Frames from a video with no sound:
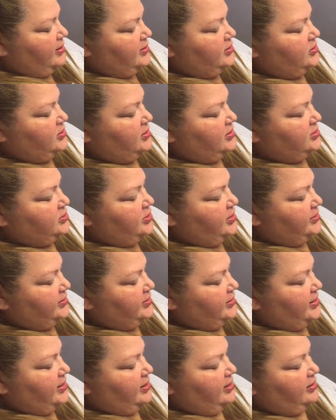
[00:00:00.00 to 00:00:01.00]
Should have
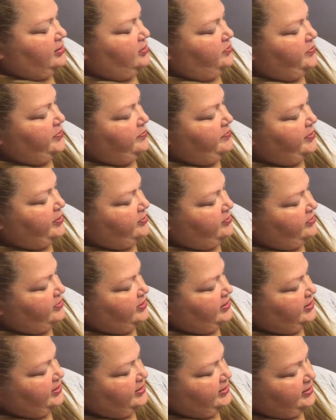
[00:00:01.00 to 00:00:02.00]
checked it out a little bit better
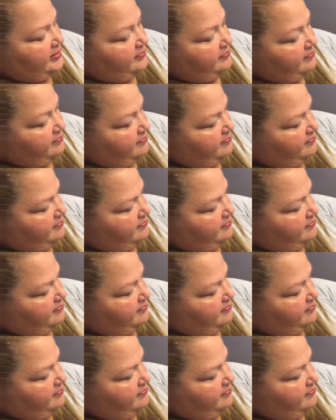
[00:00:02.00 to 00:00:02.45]
than I did.